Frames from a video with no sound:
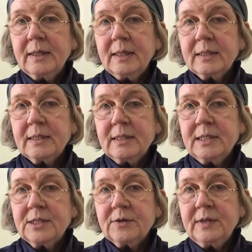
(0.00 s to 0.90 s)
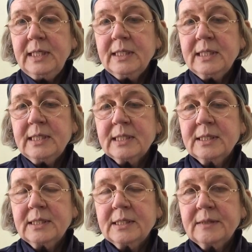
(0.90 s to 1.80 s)
at a discreet
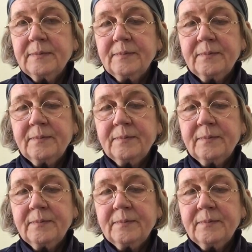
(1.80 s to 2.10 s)
distance,